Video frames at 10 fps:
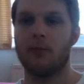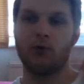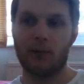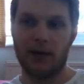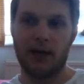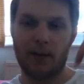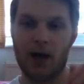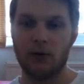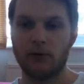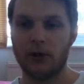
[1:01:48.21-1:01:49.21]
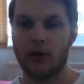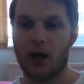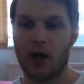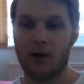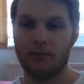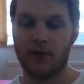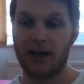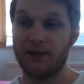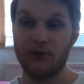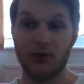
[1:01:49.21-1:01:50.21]
Drop me an email,
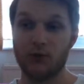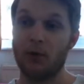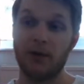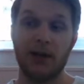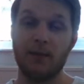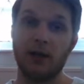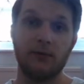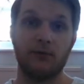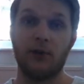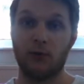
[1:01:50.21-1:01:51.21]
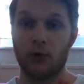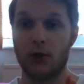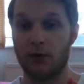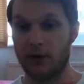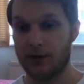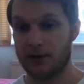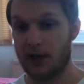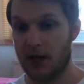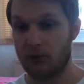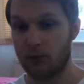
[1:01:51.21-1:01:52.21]
and even just drop me an email if you're curious
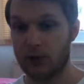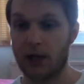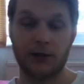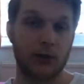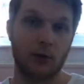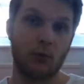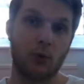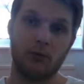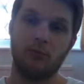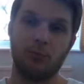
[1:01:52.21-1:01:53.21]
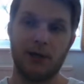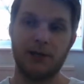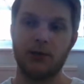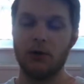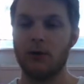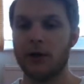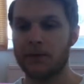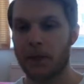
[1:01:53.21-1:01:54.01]
and would like to know more. Please do.